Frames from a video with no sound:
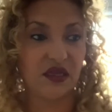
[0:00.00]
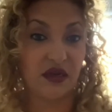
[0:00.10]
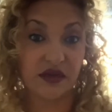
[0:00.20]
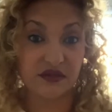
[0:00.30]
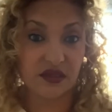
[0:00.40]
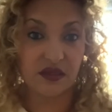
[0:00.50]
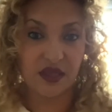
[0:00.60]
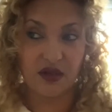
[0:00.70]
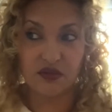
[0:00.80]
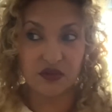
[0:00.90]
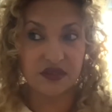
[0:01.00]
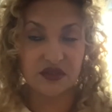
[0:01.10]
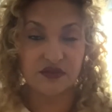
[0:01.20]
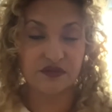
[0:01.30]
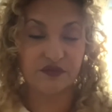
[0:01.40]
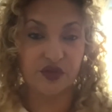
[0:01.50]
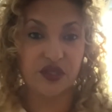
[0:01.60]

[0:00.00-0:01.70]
And until now, this is for